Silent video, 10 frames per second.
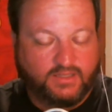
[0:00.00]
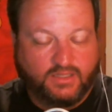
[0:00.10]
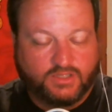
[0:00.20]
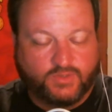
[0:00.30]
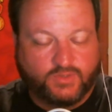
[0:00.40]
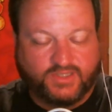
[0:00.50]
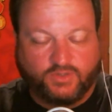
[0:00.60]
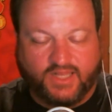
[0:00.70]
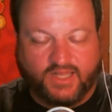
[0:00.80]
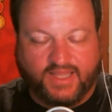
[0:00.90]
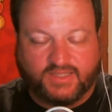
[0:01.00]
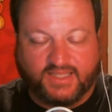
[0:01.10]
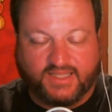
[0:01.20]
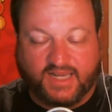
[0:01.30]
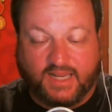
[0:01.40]
So I told you last week
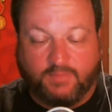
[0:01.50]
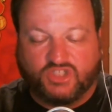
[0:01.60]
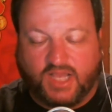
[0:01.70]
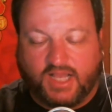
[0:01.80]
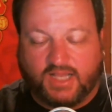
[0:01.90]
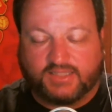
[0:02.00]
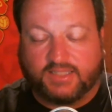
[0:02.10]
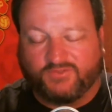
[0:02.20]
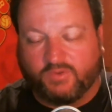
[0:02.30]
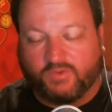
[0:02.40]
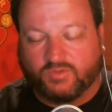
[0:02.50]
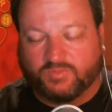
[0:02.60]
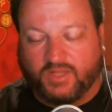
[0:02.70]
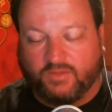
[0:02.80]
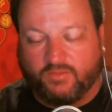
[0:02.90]
that I'd be shocked if Jeremy
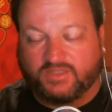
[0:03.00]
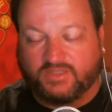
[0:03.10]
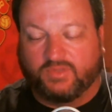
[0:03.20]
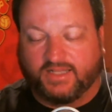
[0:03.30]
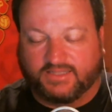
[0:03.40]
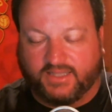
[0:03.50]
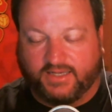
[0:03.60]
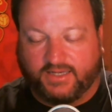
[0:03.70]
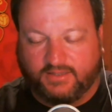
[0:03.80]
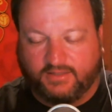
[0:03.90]
wasn't blindsided.